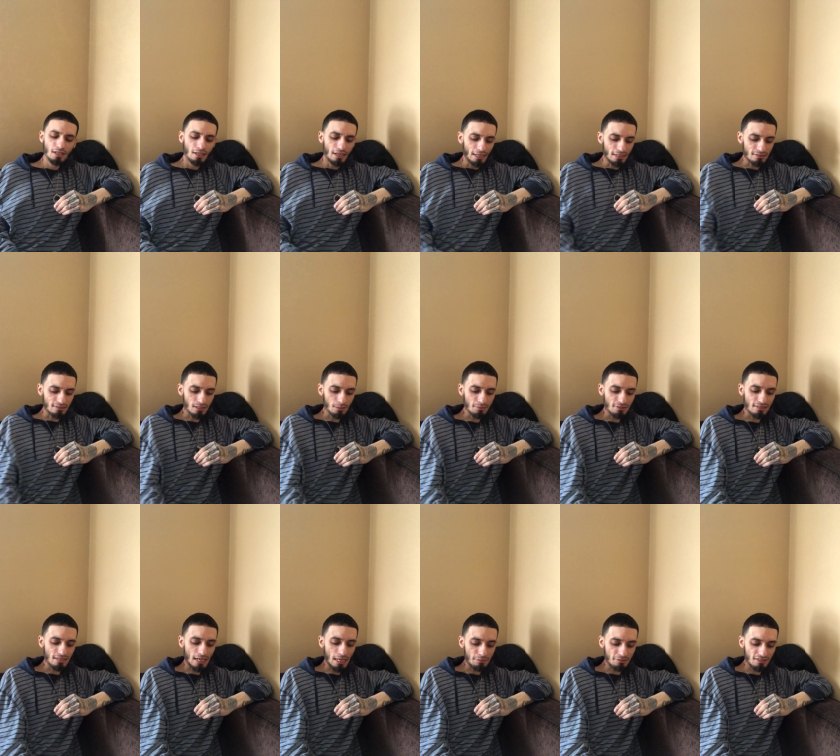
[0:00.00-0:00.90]
And
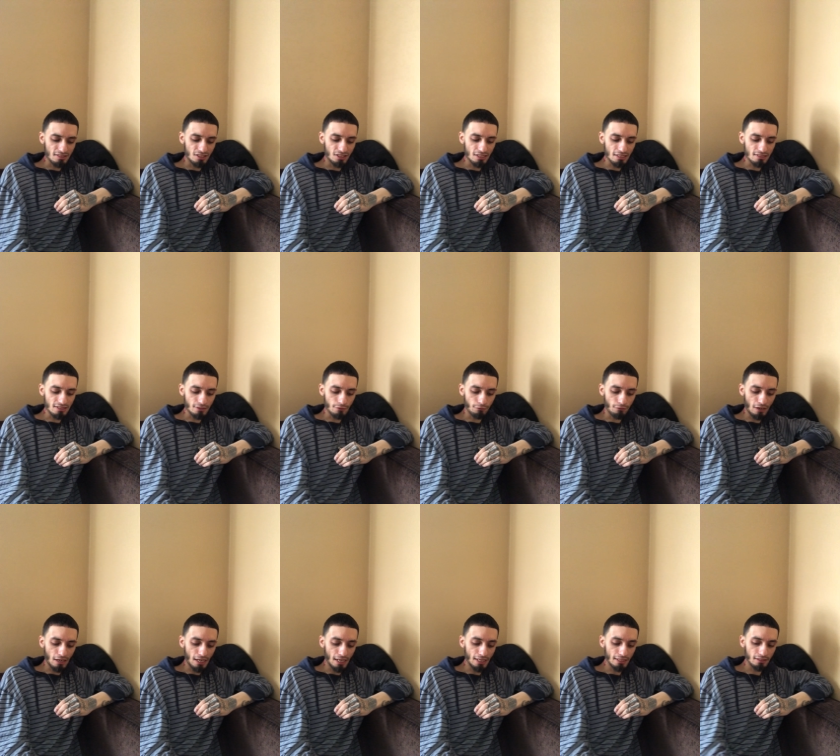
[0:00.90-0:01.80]
sometimes it's
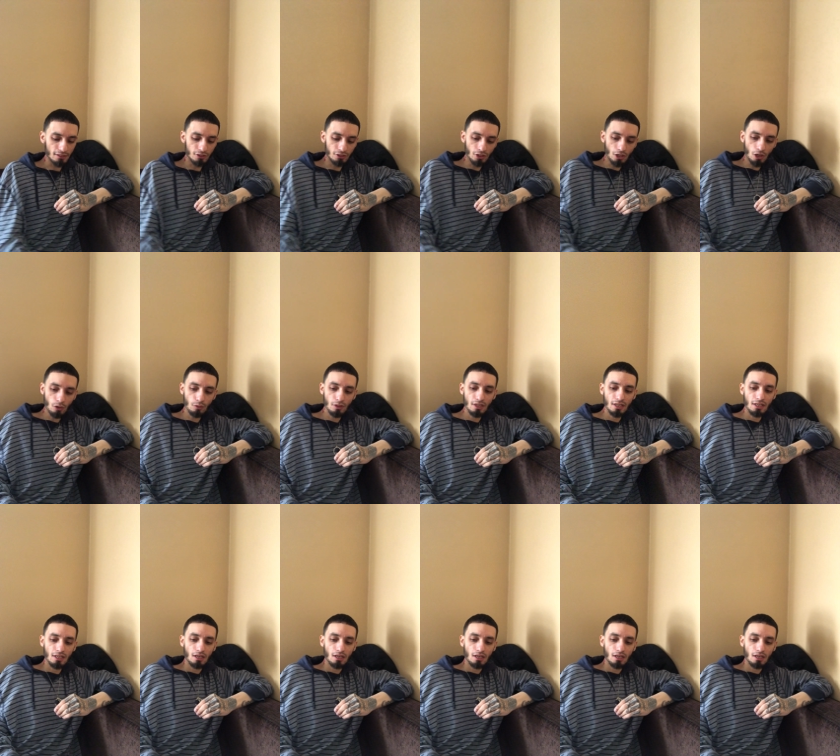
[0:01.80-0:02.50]
justified, you know.